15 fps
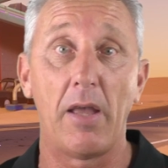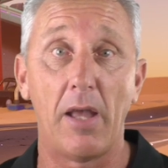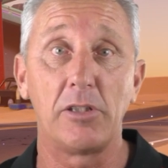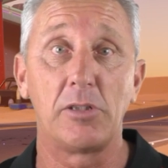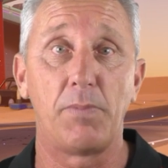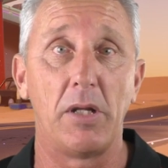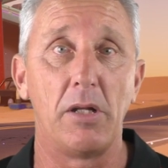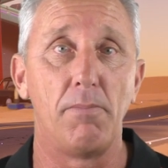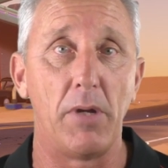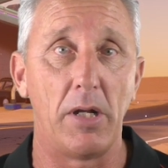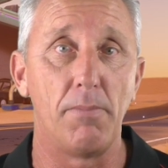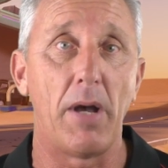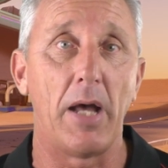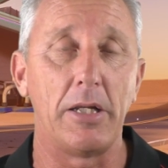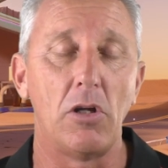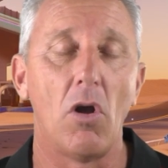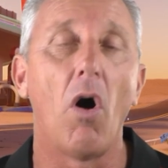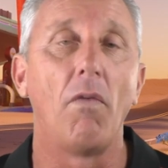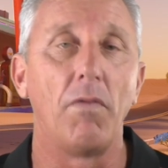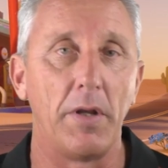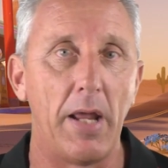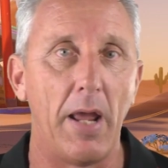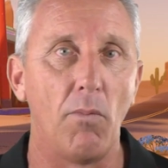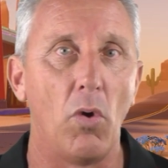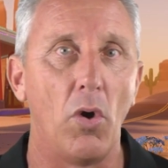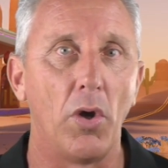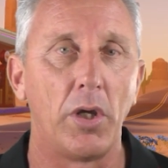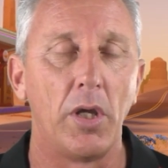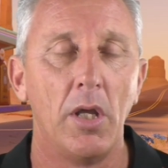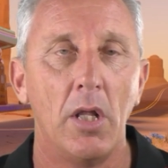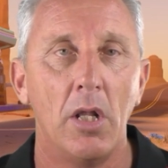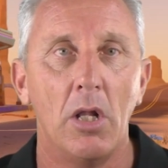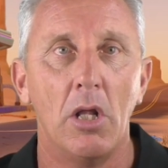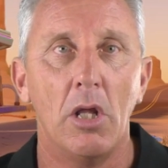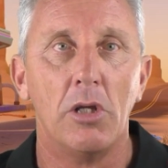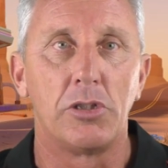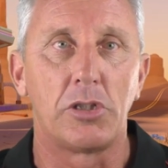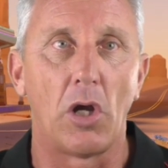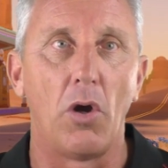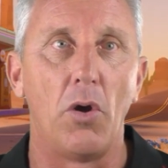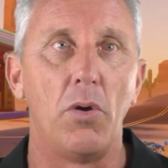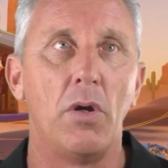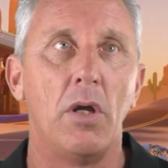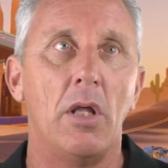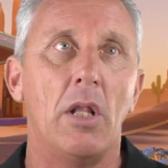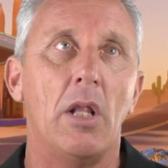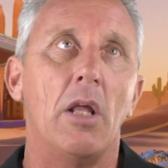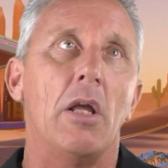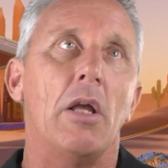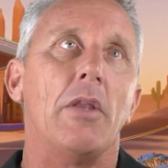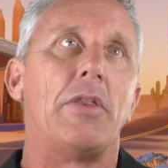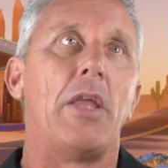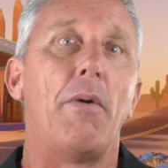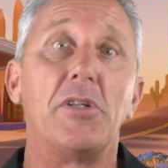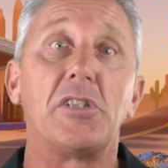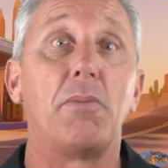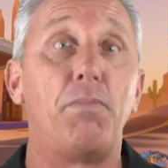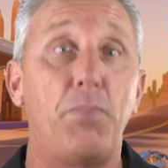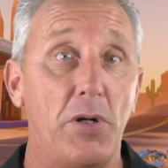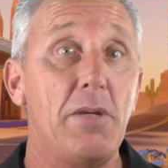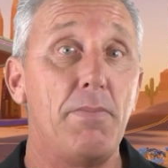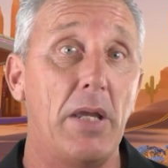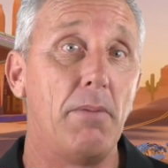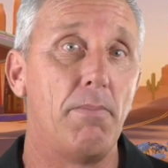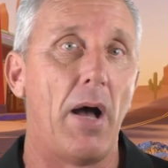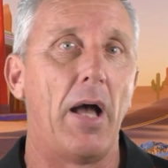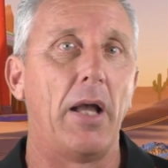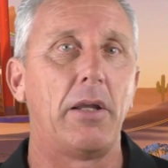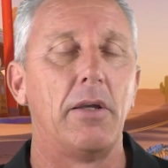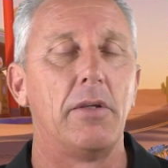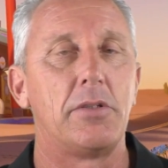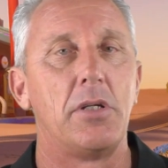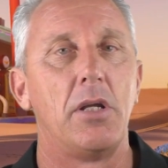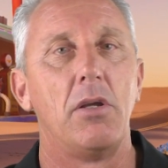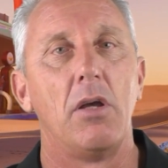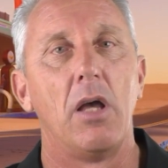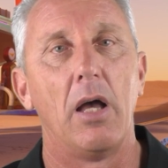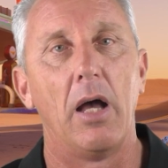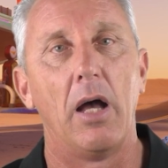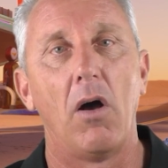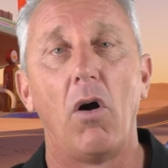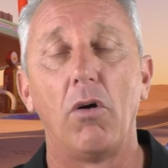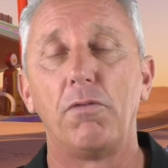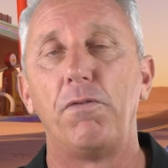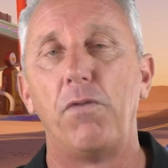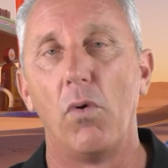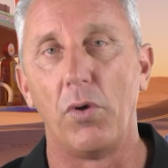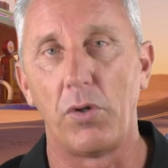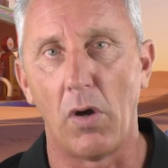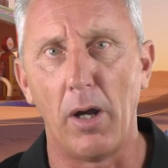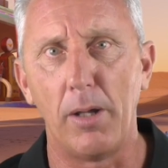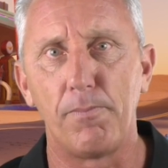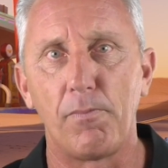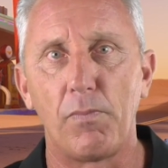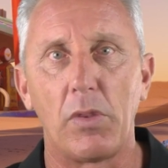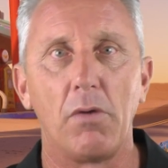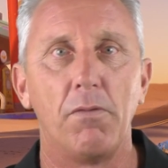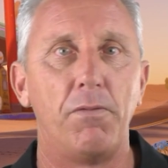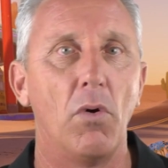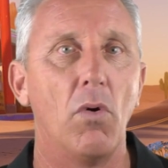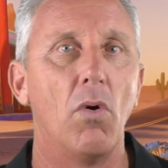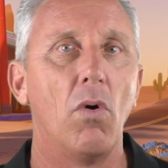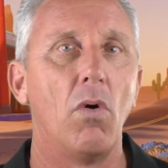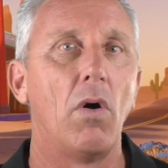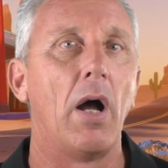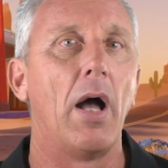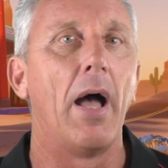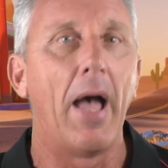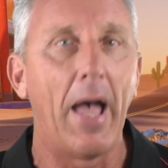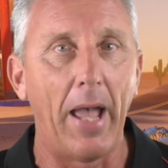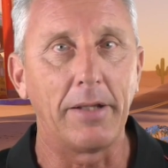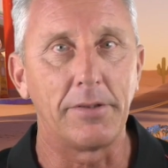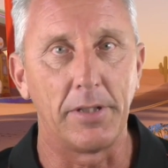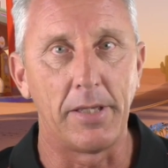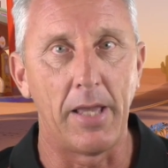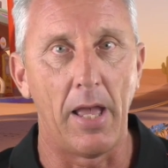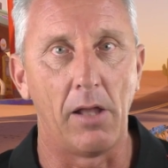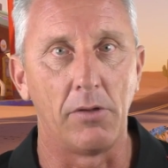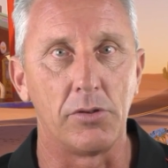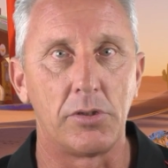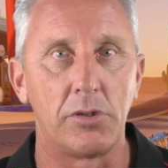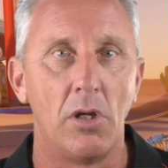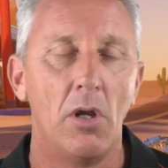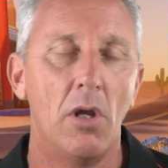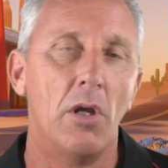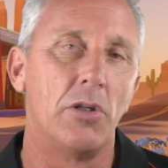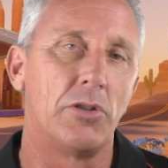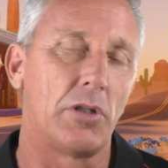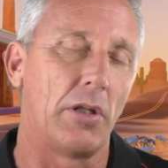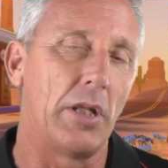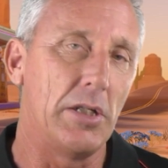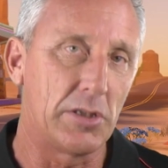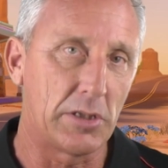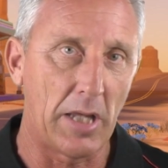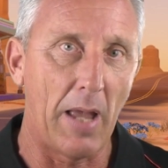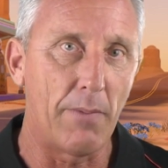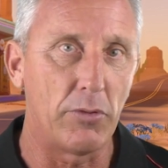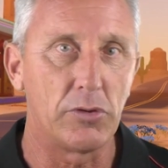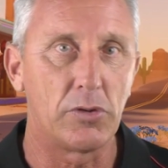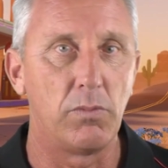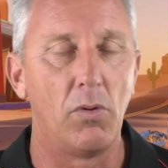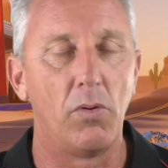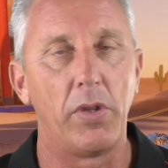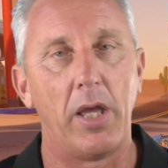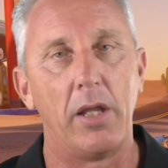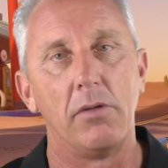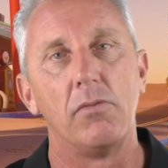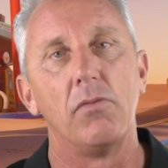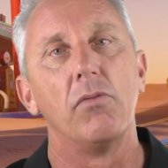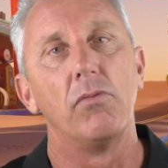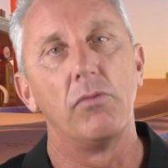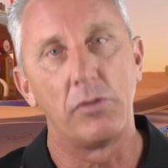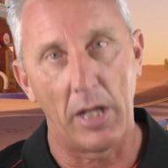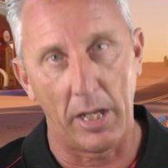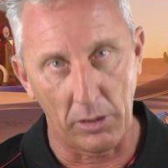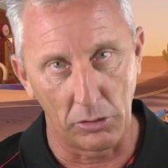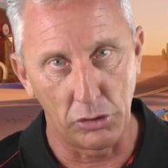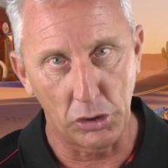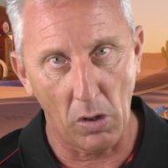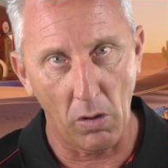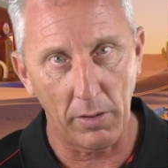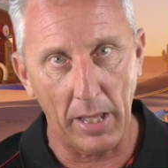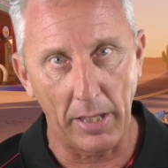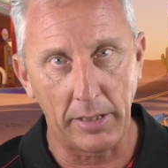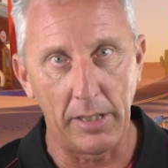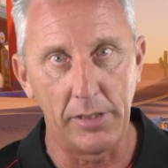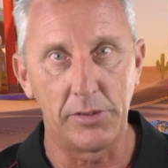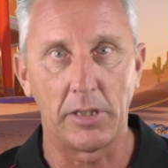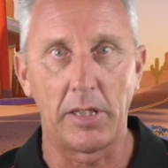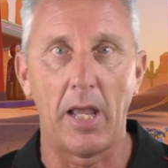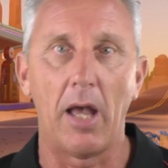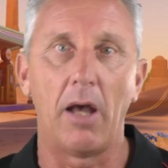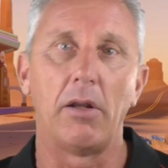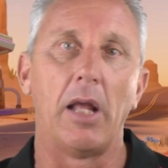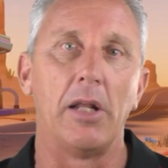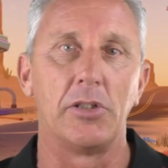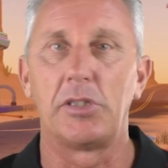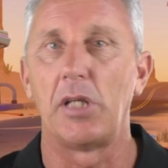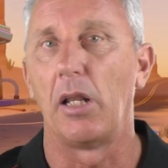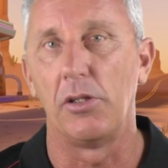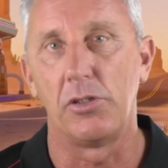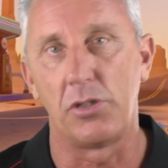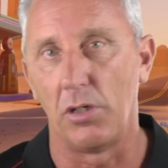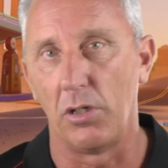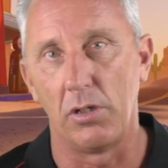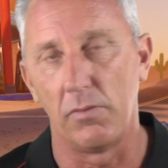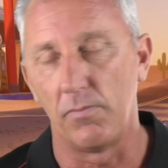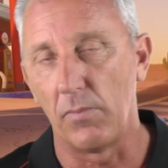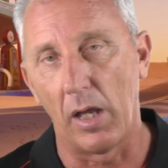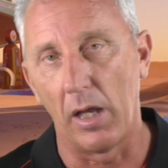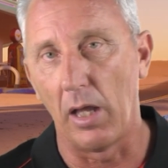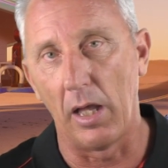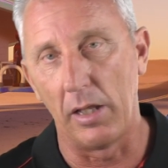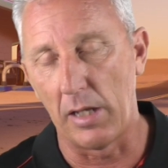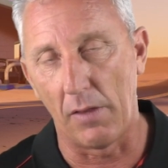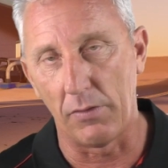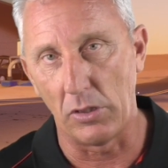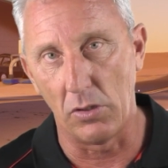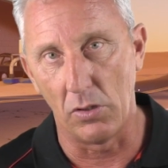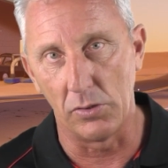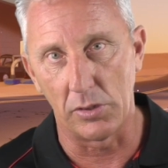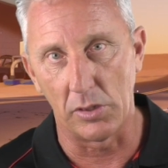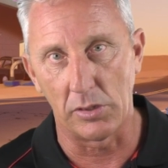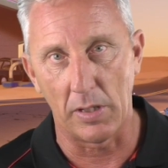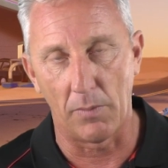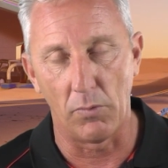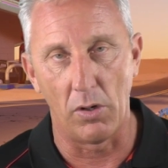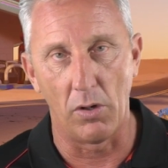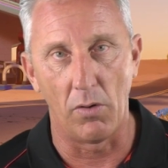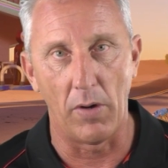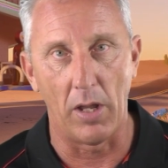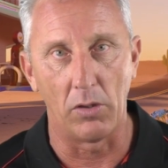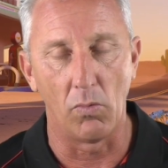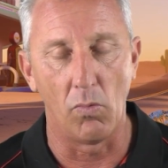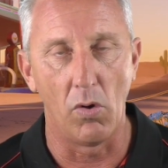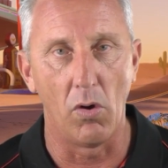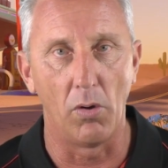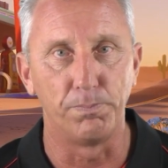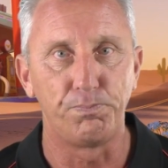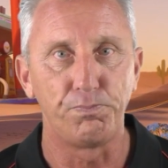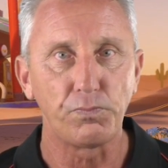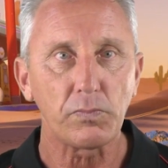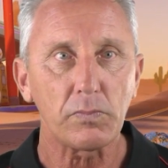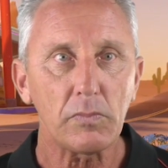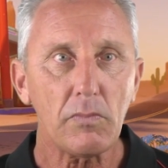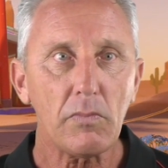if they had spent a bit of money on the network. So there is a pretty big market on Fortnite for hacked accounts. So these scammers will then take control of that kid's account and sell it to another user somewhere around the world.